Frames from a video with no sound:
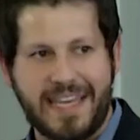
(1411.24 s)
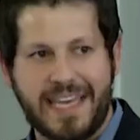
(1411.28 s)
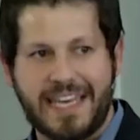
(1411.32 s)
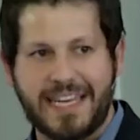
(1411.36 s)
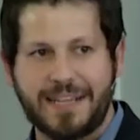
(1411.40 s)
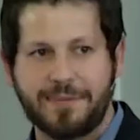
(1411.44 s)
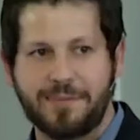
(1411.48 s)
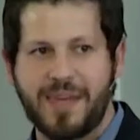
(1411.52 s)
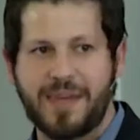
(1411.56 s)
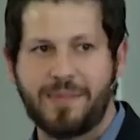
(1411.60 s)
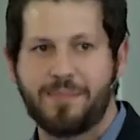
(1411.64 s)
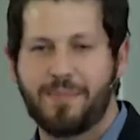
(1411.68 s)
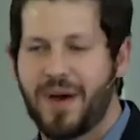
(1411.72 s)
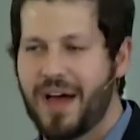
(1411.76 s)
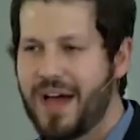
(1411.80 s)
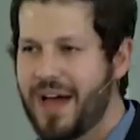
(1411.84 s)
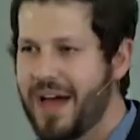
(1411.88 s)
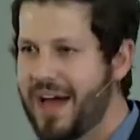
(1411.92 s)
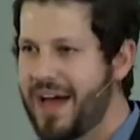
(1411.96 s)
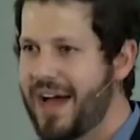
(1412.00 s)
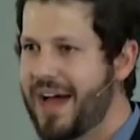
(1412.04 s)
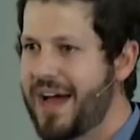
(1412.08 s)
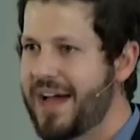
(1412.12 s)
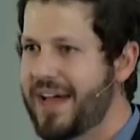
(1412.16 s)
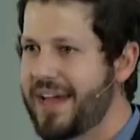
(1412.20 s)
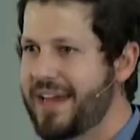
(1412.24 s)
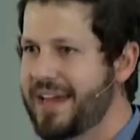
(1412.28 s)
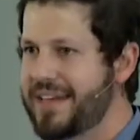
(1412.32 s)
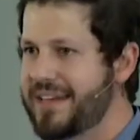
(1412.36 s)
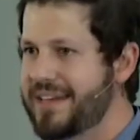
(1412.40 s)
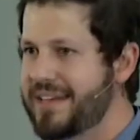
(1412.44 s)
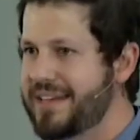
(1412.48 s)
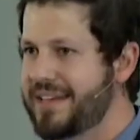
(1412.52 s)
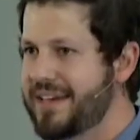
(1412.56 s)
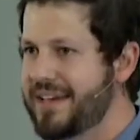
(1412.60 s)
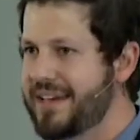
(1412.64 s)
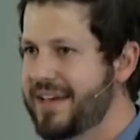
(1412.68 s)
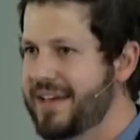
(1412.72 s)
enemy
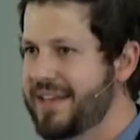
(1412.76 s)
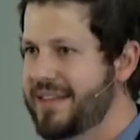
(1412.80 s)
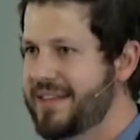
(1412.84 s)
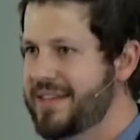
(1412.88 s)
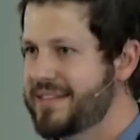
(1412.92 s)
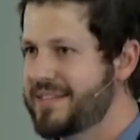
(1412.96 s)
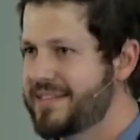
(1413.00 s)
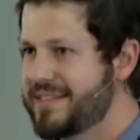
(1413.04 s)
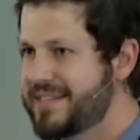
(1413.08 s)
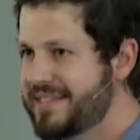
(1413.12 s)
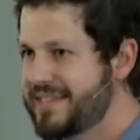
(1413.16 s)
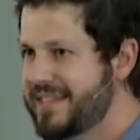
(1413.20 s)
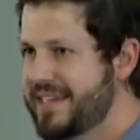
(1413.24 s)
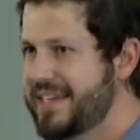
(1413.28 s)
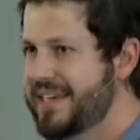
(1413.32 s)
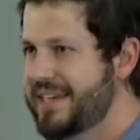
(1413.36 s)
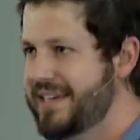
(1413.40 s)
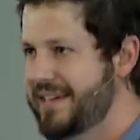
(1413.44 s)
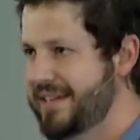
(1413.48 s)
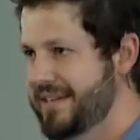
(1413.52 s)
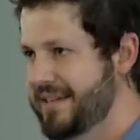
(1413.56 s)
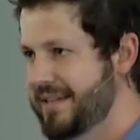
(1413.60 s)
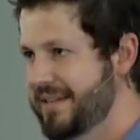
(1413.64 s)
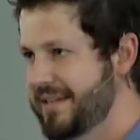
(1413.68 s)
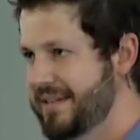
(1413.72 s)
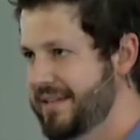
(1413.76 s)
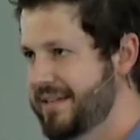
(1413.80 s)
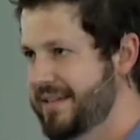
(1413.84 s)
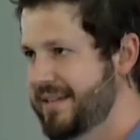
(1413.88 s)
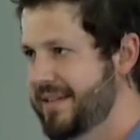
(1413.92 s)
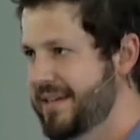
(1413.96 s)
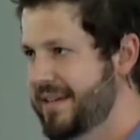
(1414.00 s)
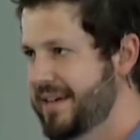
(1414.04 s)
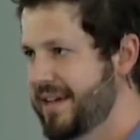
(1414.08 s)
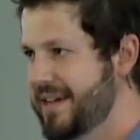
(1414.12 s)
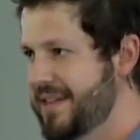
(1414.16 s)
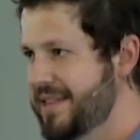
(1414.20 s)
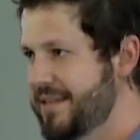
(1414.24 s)
behind the scene
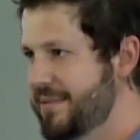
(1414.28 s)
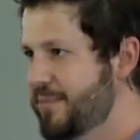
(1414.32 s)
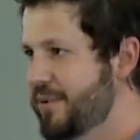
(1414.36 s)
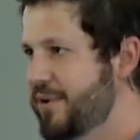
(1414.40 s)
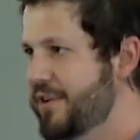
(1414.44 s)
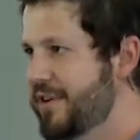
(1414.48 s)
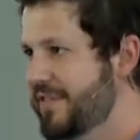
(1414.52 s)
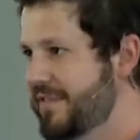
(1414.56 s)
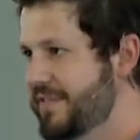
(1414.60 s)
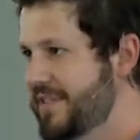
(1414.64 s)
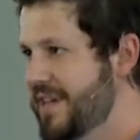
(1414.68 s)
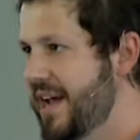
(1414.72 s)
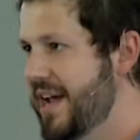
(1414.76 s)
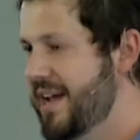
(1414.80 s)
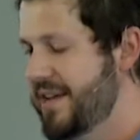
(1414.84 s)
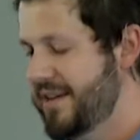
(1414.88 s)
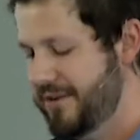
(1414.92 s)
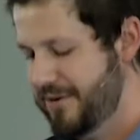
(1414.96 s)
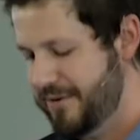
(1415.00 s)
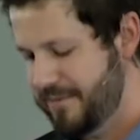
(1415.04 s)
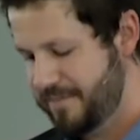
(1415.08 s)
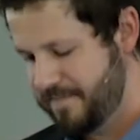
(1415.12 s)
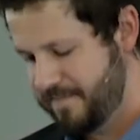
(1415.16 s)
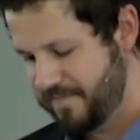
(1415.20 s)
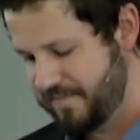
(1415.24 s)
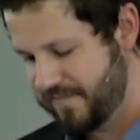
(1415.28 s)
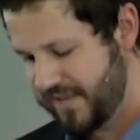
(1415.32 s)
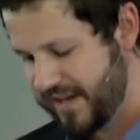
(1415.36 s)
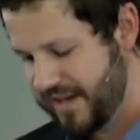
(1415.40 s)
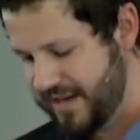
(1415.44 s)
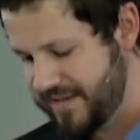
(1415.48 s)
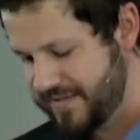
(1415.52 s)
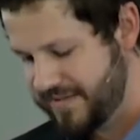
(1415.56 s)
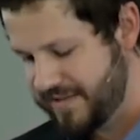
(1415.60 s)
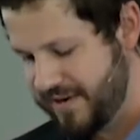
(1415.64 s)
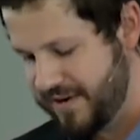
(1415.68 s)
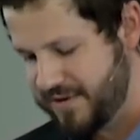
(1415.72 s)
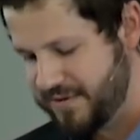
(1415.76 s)
in the book of Daniel.
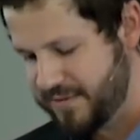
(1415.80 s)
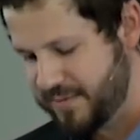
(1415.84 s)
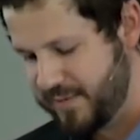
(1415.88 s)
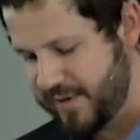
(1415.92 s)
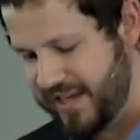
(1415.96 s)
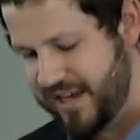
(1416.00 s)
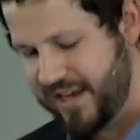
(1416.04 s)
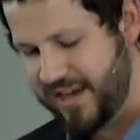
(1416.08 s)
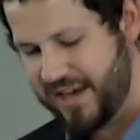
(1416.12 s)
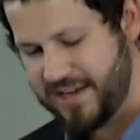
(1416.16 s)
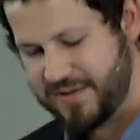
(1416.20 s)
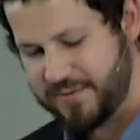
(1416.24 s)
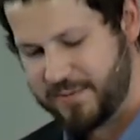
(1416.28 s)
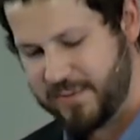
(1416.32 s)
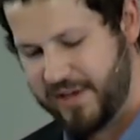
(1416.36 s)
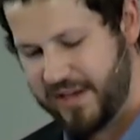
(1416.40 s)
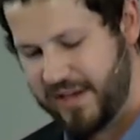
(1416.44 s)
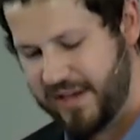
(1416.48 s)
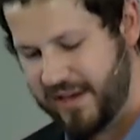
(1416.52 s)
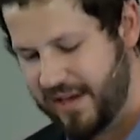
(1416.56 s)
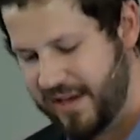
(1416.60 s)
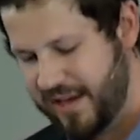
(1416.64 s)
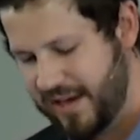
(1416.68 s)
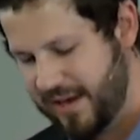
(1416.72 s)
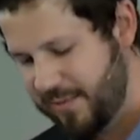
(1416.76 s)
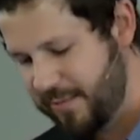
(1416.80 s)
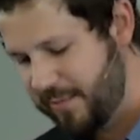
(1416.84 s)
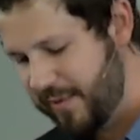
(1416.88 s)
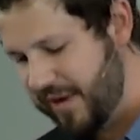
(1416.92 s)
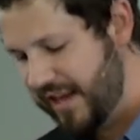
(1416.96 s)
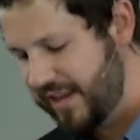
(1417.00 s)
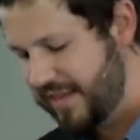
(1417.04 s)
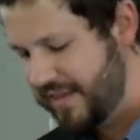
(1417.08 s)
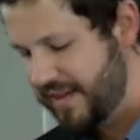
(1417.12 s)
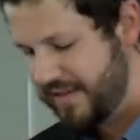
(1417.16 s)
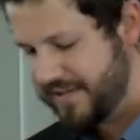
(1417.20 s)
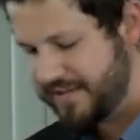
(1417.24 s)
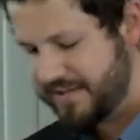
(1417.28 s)
And so as we, as we
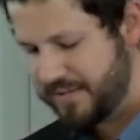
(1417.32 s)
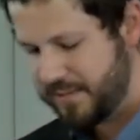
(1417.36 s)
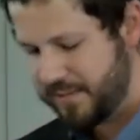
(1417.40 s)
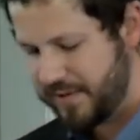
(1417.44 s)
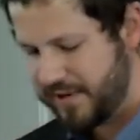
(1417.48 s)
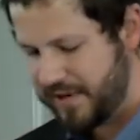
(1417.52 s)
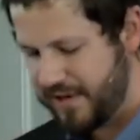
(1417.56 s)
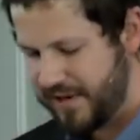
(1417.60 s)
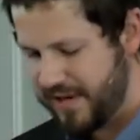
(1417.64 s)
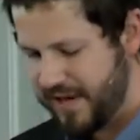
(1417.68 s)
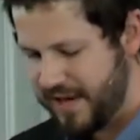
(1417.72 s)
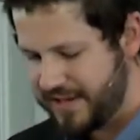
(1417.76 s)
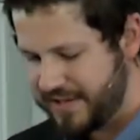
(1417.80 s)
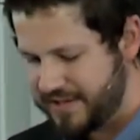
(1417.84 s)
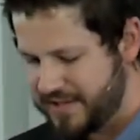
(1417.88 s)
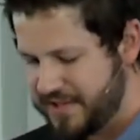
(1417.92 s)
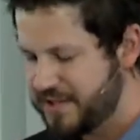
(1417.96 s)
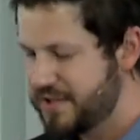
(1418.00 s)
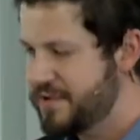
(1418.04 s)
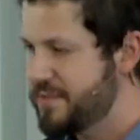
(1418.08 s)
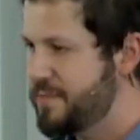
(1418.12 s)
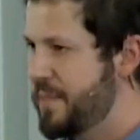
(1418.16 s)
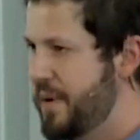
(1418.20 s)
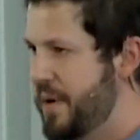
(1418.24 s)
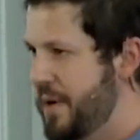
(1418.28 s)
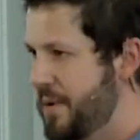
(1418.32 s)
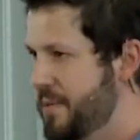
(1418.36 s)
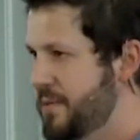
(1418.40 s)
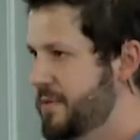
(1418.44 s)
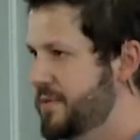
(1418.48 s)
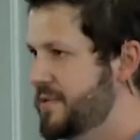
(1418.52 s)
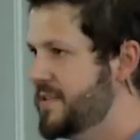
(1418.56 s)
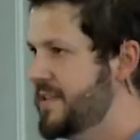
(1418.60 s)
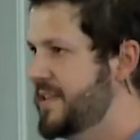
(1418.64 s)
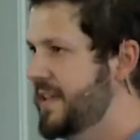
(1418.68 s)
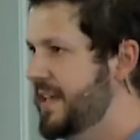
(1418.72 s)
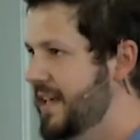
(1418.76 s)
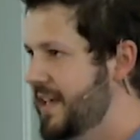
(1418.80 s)
read this, we're going to
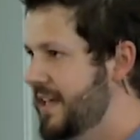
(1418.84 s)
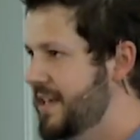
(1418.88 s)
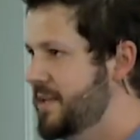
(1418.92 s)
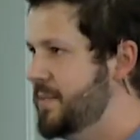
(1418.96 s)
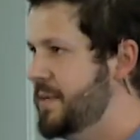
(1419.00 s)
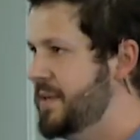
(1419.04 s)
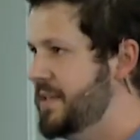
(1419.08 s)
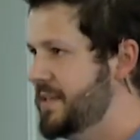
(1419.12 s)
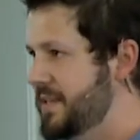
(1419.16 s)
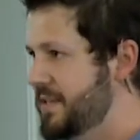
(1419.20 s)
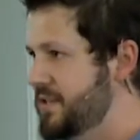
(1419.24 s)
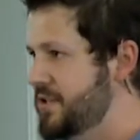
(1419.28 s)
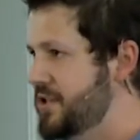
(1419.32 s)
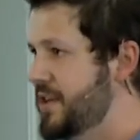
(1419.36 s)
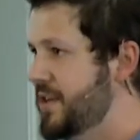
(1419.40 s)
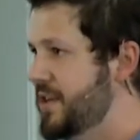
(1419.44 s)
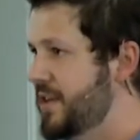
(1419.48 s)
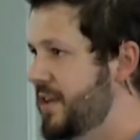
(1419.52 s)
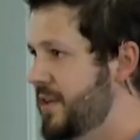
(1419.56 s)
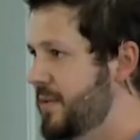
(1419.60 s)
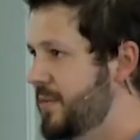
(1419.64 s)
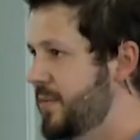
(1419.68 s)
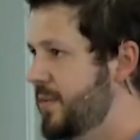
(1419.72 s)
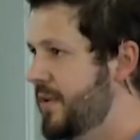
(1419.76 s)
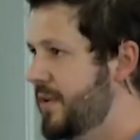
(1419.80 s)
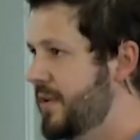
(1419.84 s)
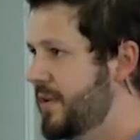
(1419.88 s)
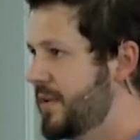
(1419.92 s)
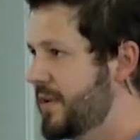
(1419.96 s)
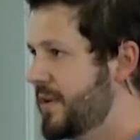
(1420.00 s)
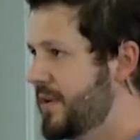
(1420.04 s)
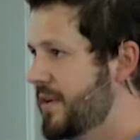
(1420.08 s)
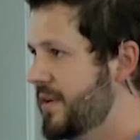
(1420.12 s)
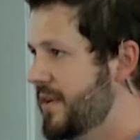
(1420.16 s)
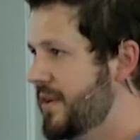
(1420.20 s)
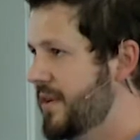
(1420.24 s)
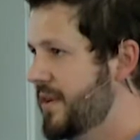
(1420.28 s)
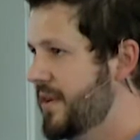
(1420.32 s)
expose the enemy's agenda and work.
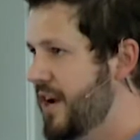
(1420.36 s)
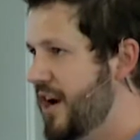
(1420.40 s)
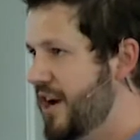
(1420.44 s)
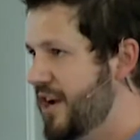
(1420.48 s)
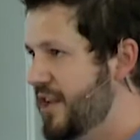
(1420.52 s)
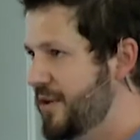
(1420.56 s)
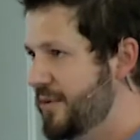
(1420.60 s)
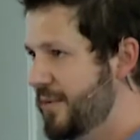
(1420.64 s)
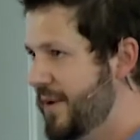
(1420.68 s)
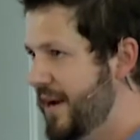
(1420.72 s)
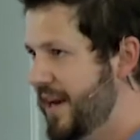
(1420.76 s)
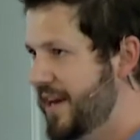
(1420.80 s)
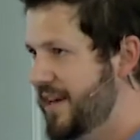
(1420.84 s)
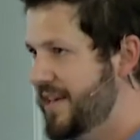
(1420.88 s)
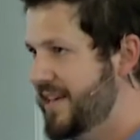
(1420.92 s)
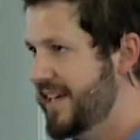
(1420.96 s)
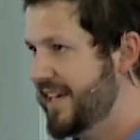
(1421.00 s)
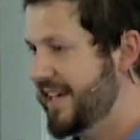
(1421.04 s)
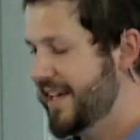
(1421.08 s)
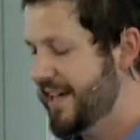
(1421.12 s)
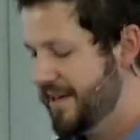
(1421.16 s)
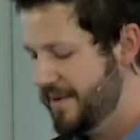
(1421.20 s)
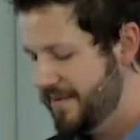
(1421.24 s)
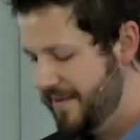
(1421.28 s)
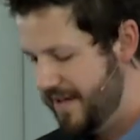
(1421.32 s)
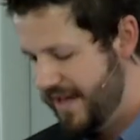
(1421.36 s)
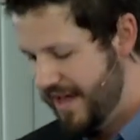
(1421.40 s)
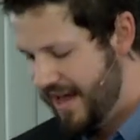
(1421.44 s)
All right, you ready to dig in?